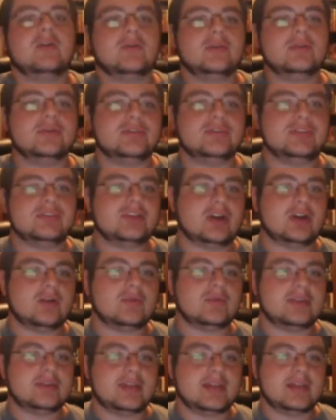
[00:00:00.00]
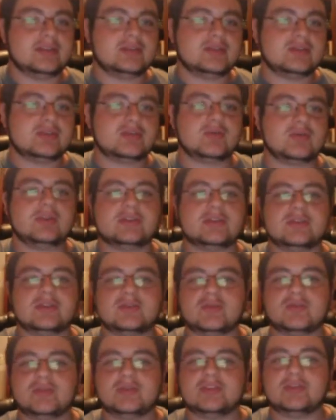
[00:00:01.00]
where you start with that sword
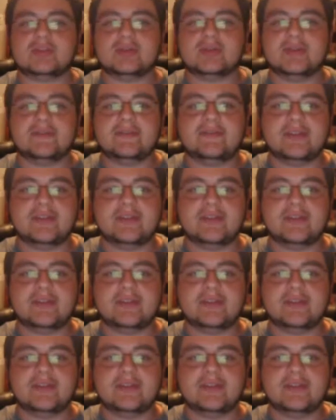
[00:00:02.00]
and sorcery